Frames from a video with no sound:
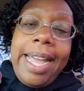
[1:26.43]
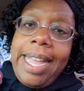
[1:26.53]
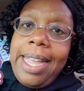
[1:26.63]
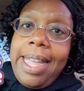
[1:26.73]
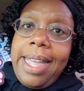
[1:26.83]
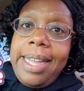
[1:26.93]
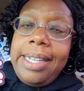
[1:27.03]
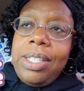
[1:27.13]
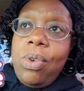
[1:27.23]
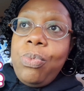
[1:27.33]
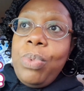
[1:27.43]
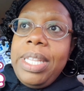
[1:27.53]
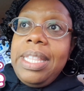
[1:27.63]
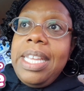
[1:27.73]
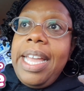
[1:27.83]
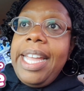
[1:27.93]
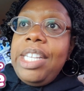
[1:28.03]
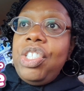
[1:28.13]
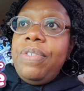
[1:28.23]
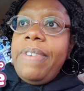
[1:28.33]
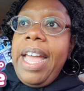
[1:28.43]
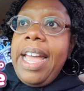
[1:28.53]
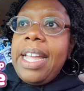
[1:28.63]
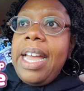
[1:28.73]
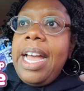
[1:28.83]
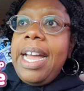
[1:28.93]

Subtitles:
And with the HVAC,